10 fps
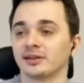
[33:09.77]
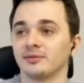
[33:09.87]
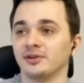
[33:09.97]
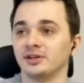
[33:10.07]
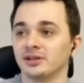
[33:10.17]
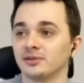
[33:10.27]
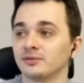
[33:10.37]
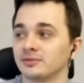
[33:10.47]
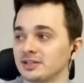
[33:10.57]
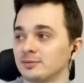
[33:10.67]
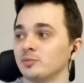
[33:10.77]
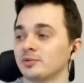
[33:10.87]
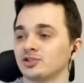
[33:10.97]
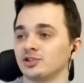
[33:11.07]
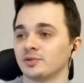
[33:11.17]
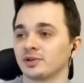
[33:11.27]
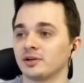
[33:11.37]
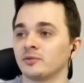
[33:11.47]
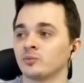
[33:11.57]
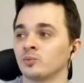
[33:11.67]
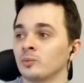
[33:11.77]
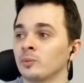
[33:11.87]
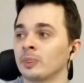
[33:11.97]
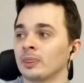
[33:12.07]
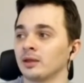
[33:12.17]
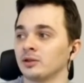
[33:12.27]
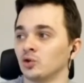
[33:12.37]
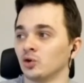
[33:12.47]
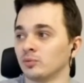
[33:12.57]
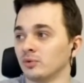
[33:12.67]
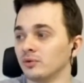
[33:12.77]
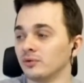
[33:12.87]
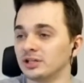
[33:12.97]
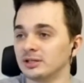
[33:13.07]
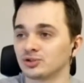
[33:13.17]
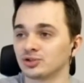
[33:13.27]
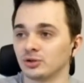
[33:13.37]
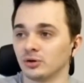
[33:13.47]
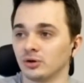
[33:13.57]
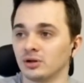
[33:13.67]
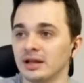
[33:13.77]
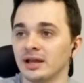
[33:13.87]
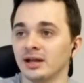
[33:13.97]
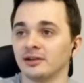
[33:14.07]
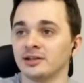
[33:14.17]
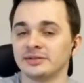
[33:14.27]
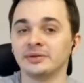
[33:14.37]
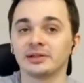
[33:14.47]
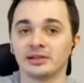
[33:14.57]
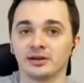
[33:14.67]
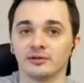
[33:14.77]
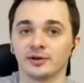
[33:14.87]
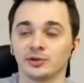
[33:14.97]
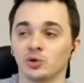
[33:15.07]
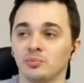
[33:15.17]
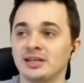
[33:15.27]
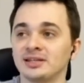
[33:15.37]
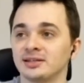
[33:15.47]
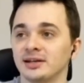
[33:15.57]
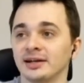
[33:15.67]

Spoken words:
line and we'll look for it in the firmware in binary coding,